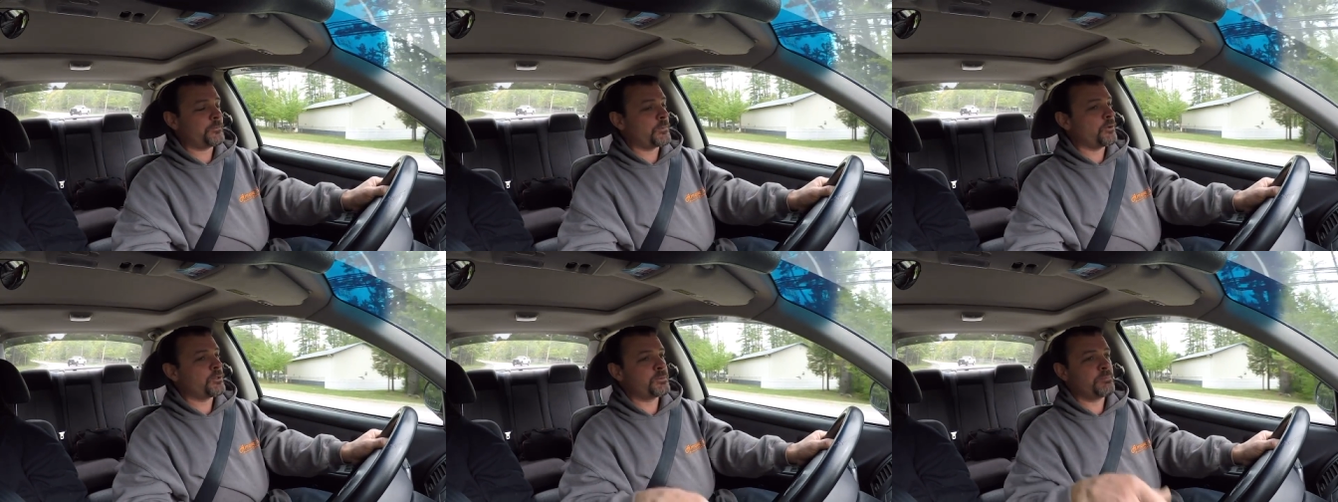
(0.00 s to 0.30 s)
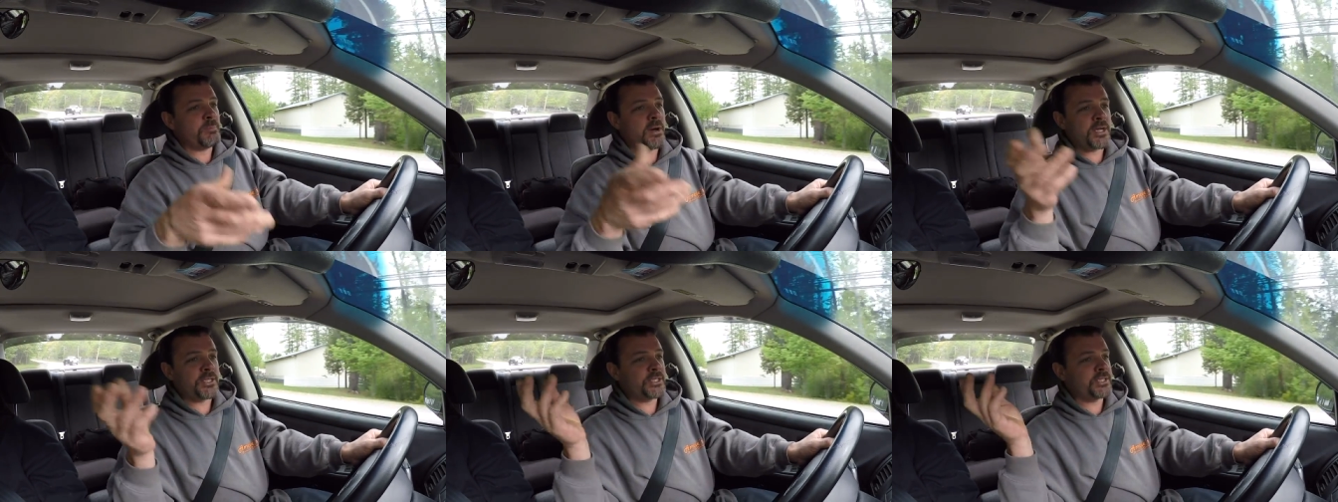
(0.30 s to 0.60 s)
Those
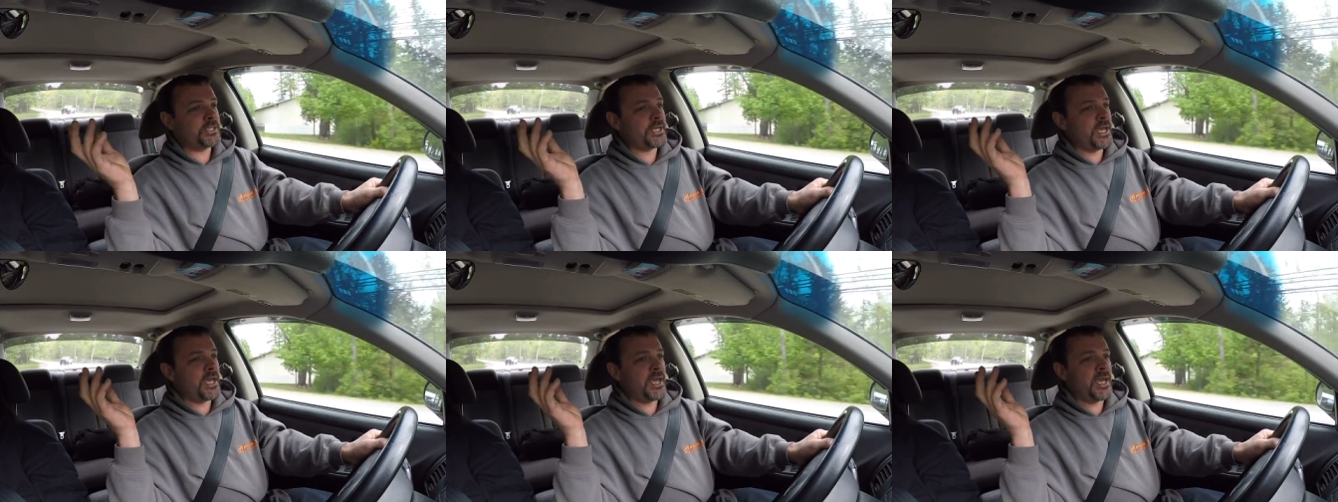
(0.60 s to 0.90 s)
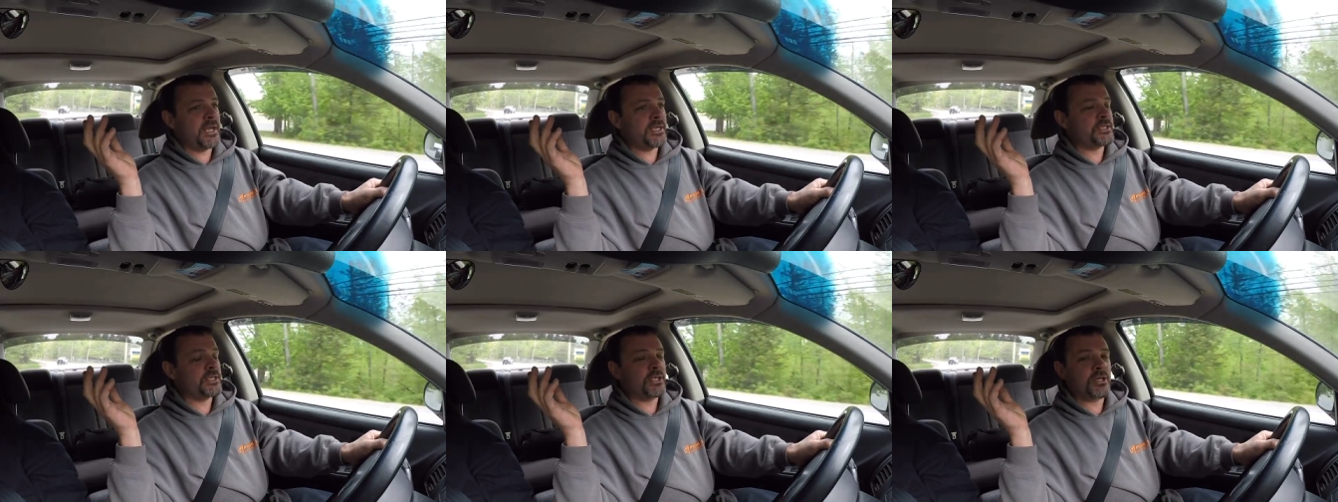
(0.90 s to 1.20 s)

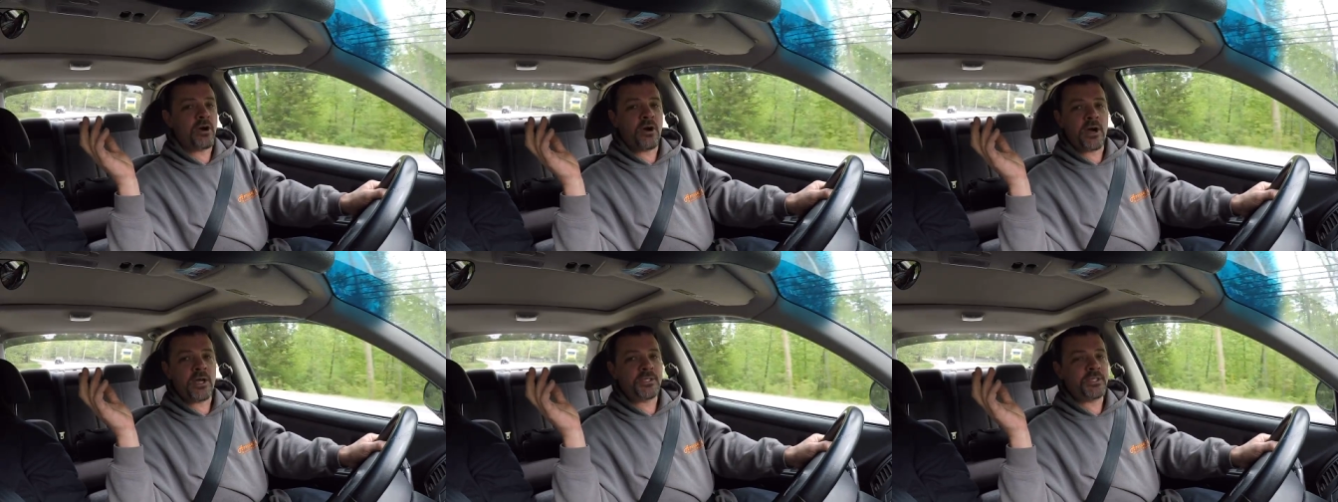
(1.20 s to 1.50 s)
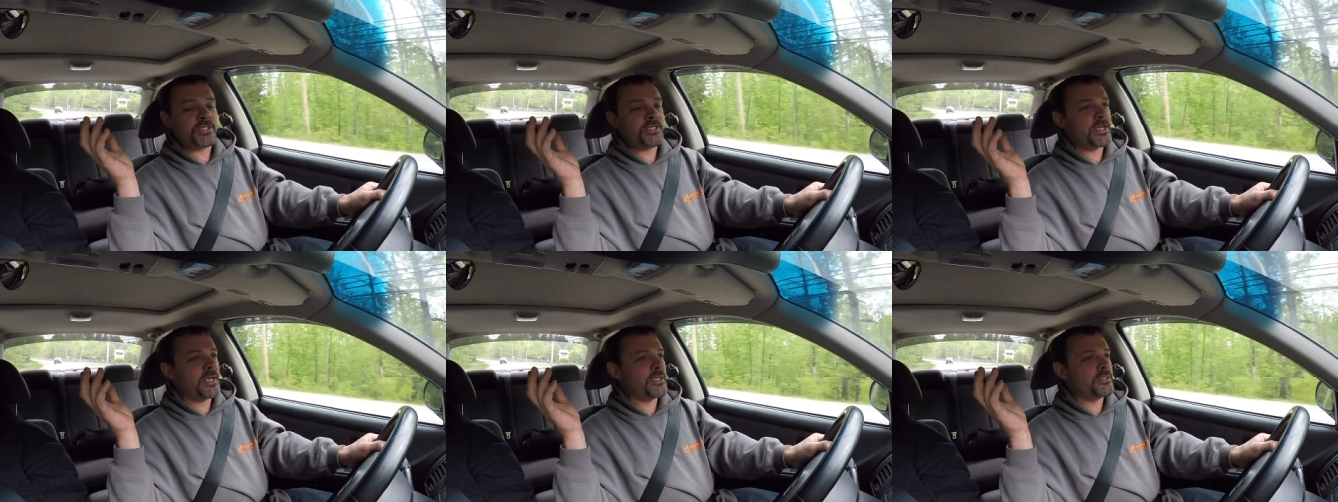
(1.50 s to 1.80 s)
Mustangs and
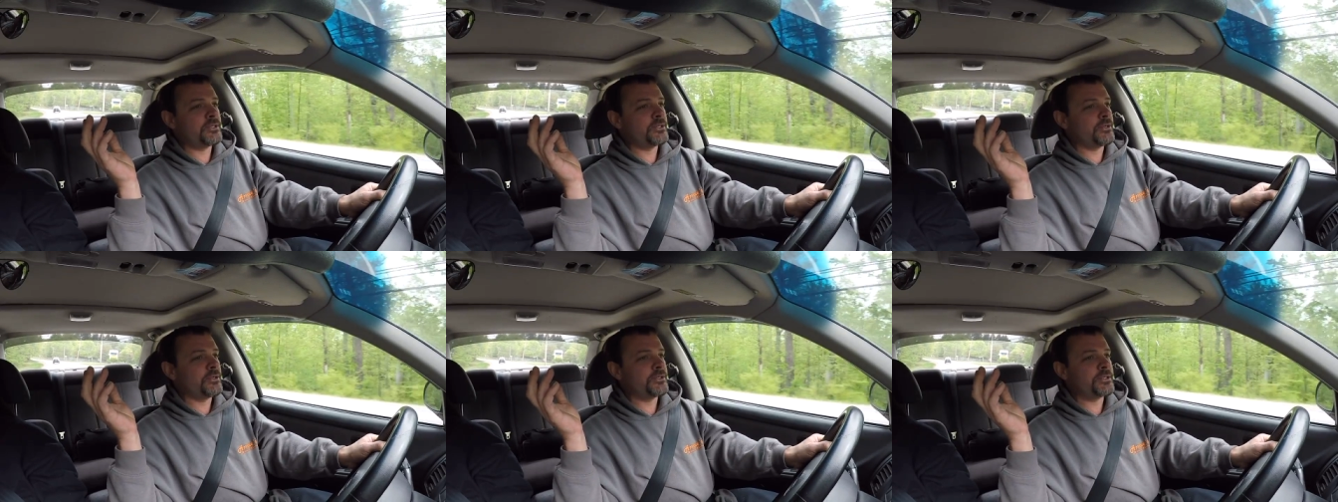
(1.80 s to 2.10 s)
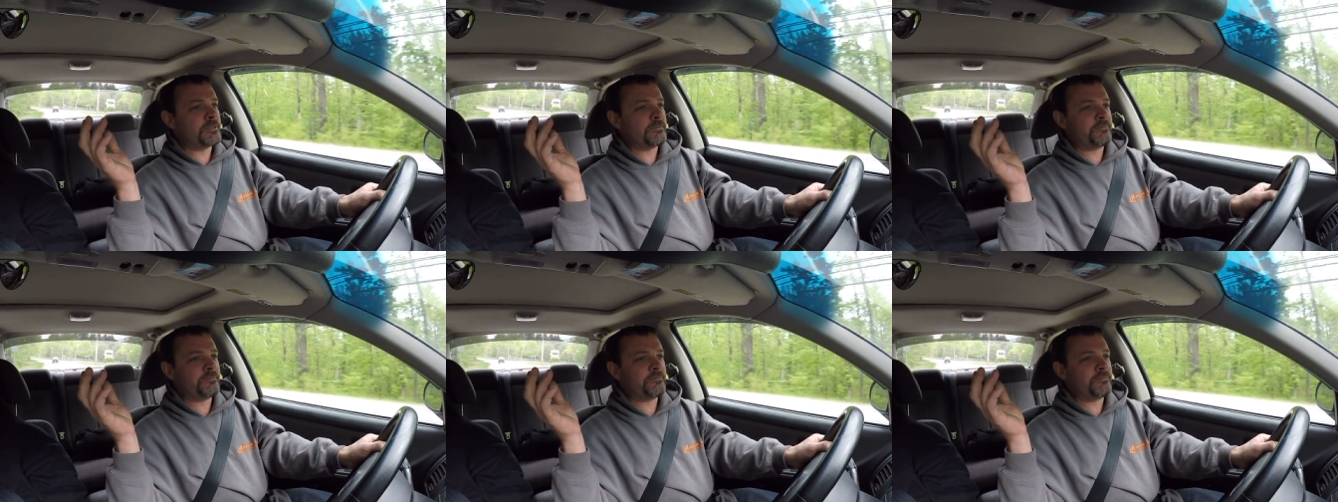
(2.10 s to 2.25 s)
Continentals